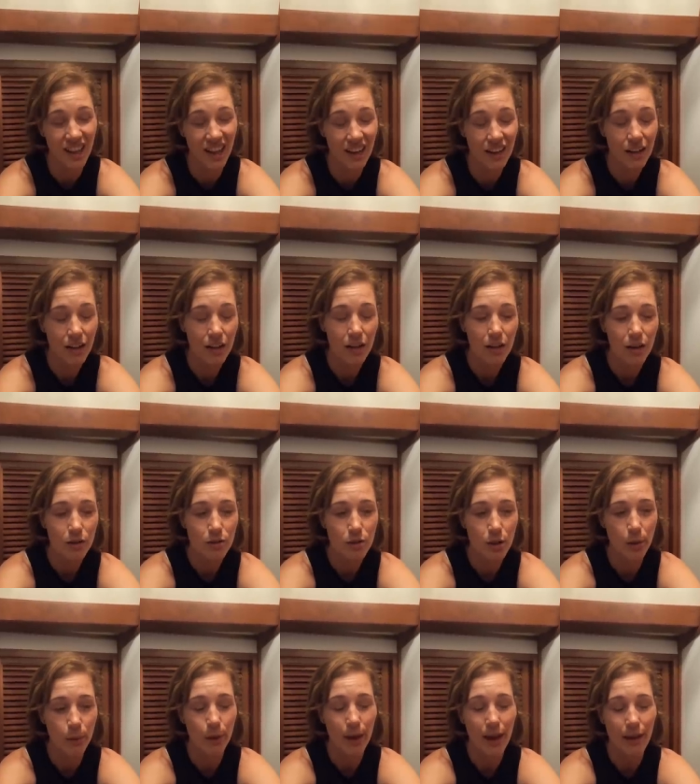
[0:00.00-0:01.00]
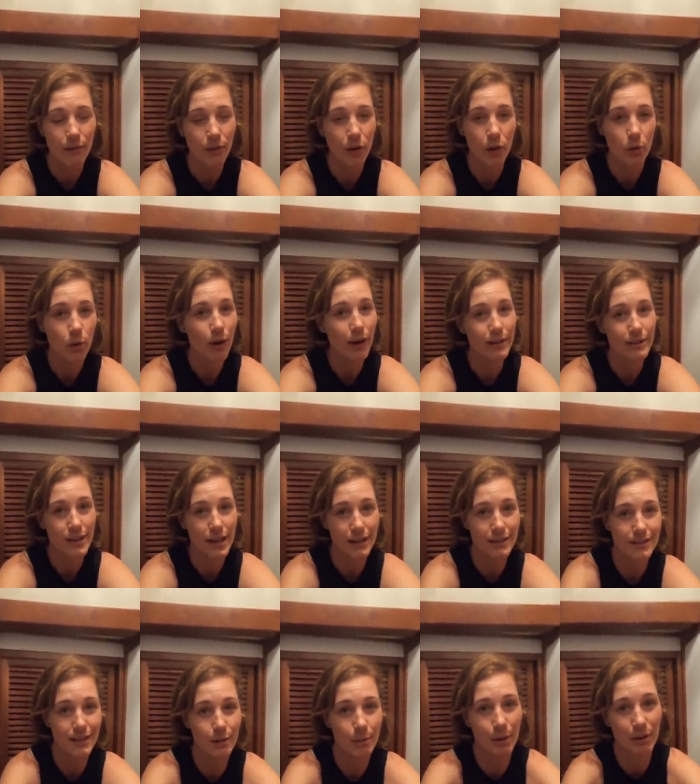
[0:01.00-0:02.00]
yet, so we haven't quite
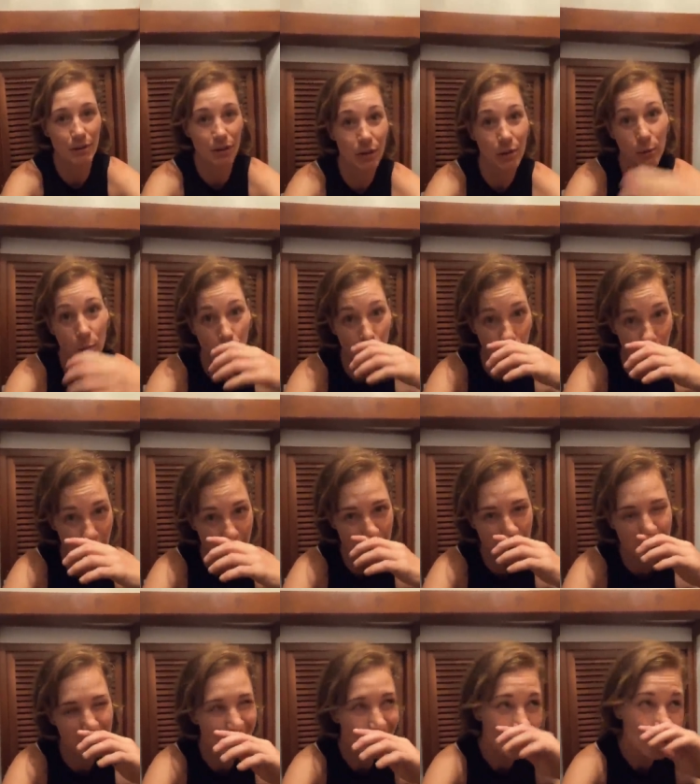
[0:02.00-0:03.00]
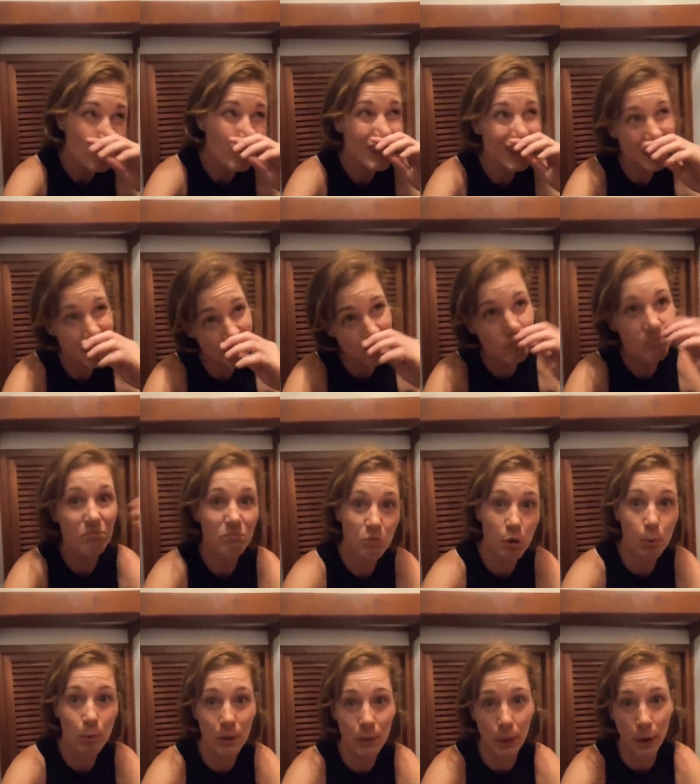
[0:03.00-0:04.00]
tested whether it worked, which
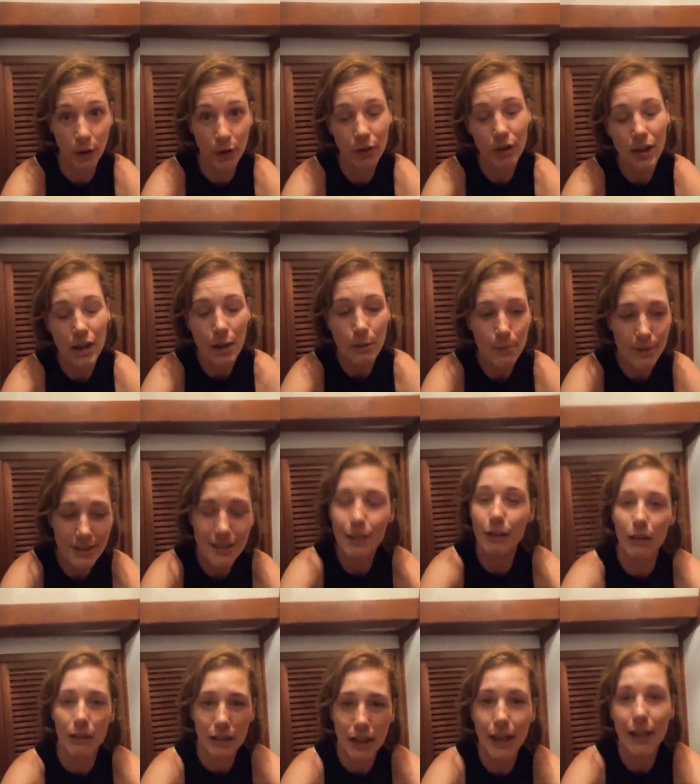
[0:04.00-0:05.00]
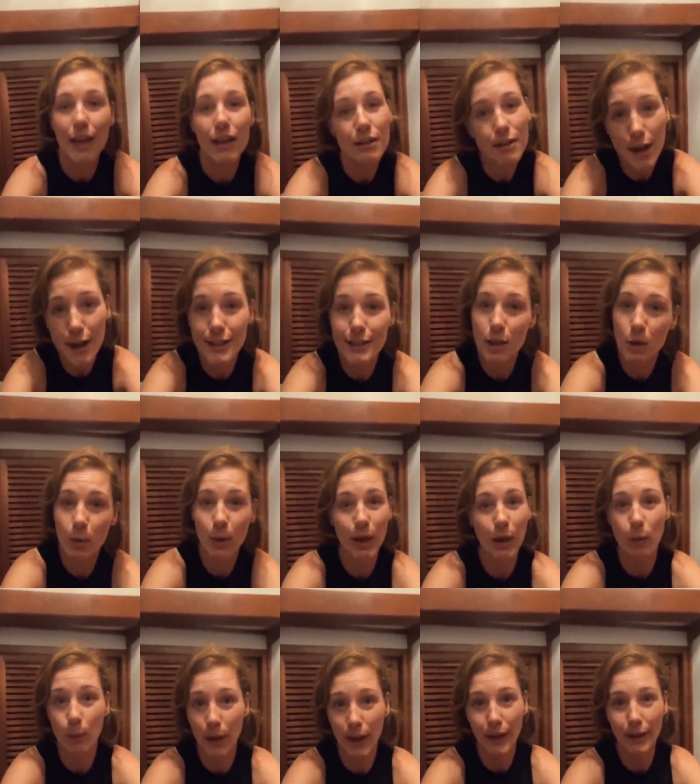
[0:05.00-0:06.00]
probably won't, but still, like, nice
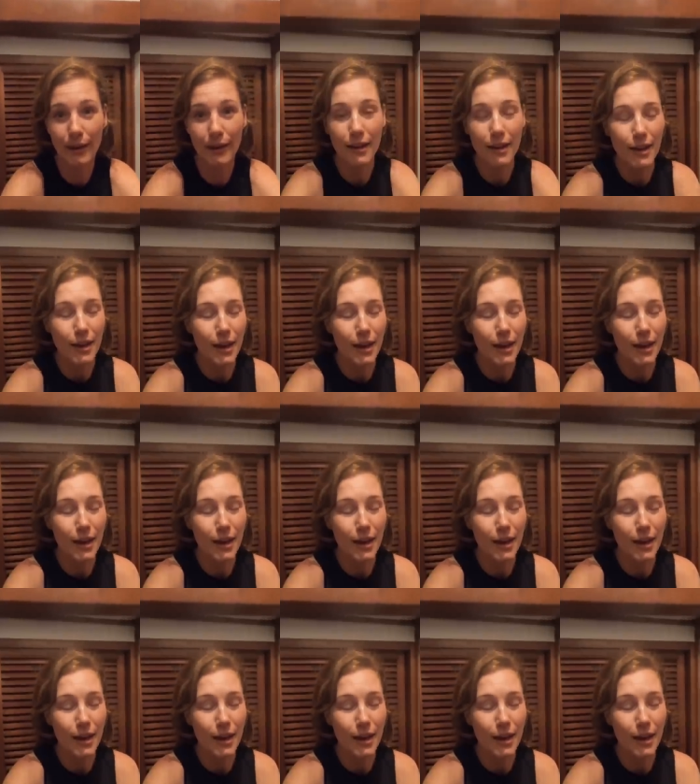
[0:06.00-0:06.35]
quick win.